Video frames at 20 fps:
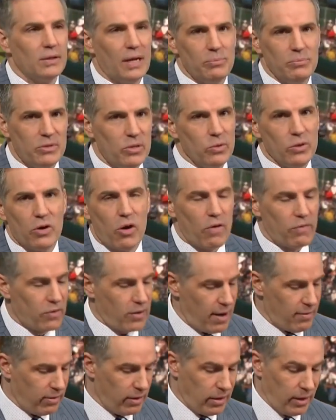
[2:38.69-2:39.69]
I'm doing over
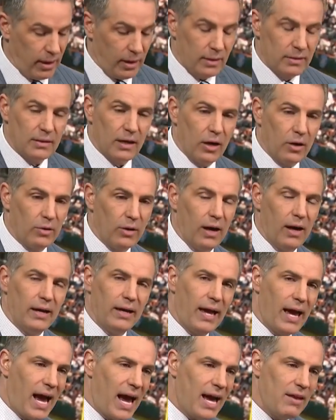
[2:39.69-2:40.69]
everything. So,
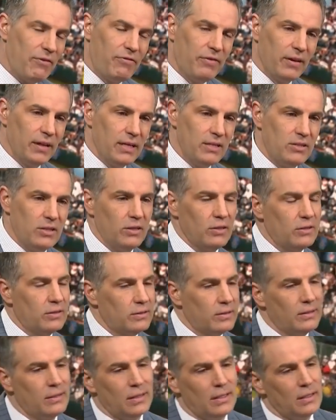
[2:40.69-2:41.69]
yeah, I had Philly, too,
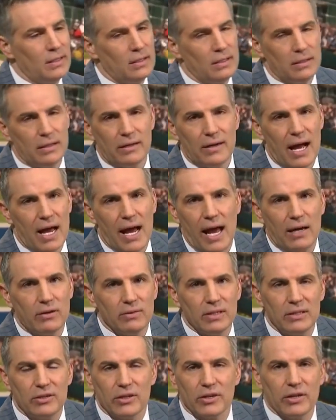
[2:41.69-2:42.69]
and I don't
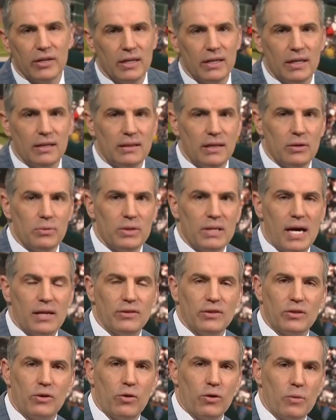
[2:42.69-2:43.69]
think they're going to get there without
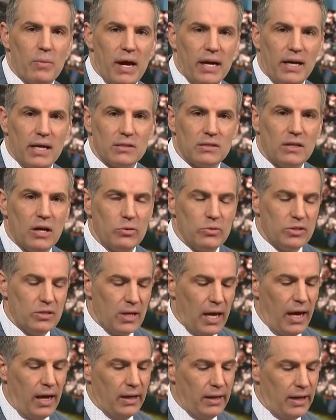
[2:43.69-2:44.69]
their quarterback, as Coach
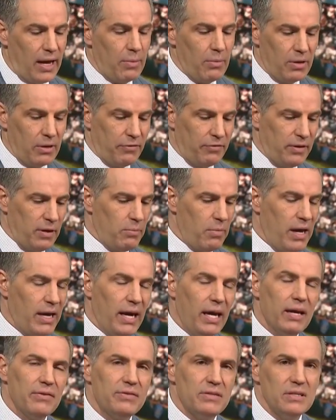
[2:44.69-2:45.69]
said. And I'm going to flip my
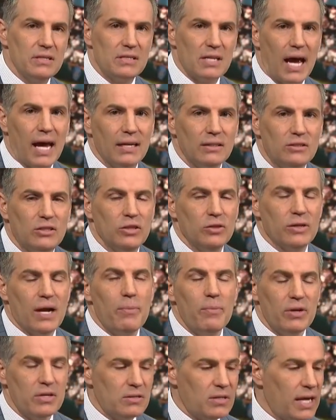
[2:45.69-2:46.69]
AFC side, too. And I'm
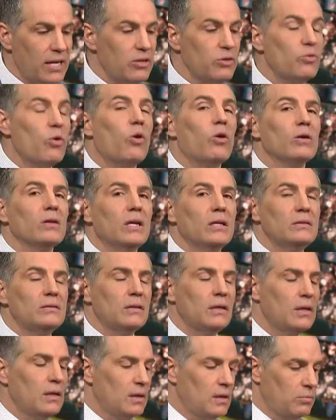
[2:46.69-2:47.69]
going to say New Orleans,
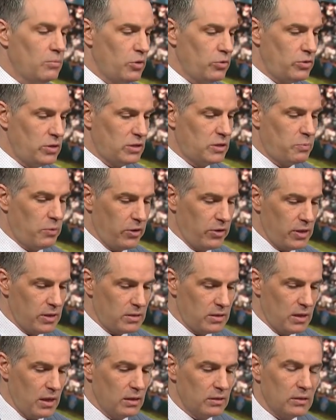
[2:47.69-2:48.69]
most
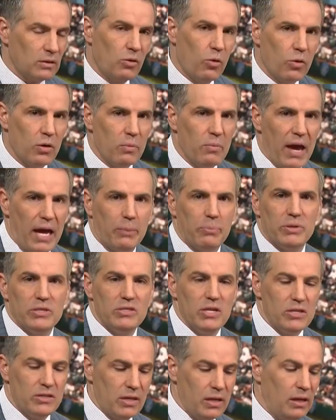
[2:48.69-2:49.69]
experienced there at the quarterback
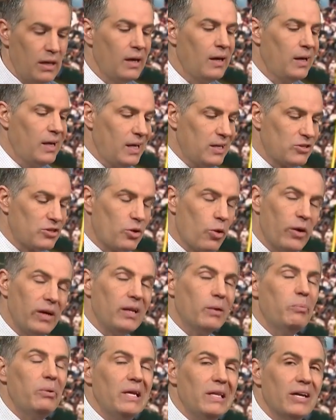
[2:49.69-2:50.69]
position, is going
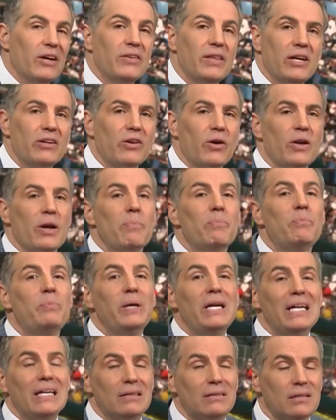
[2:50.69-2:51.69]
to be there. And they're going to
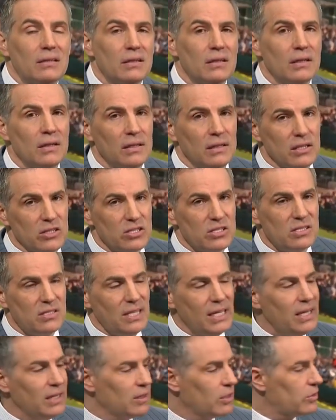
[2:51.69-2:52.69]
beat the
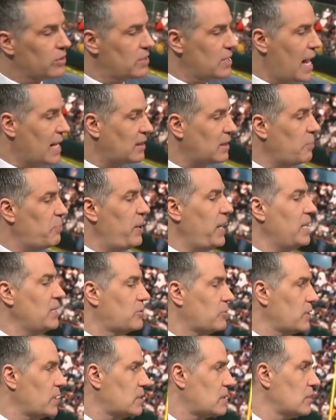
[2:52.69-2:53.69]
Steelers, not the
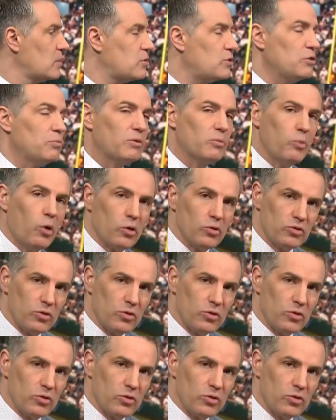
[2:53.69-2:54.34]
Patriots, in the Super Bowl.